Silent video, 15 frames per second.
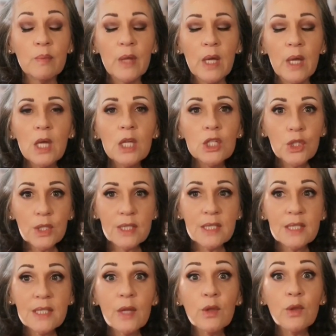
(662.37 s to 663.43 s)
So this is
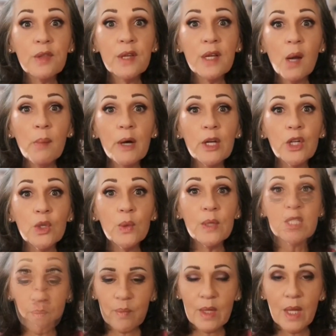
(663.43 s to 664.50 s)
the other thing about a
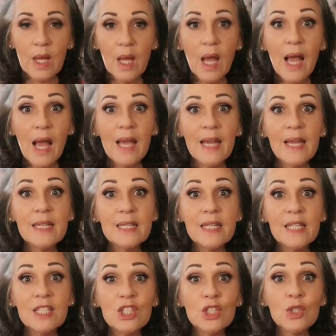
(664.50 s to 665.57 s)
USP. It
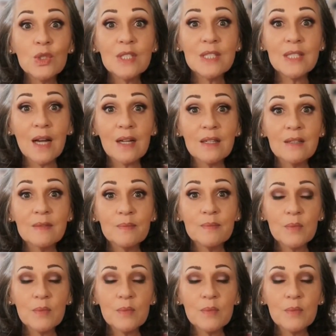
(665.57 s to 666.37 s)
needs to suck.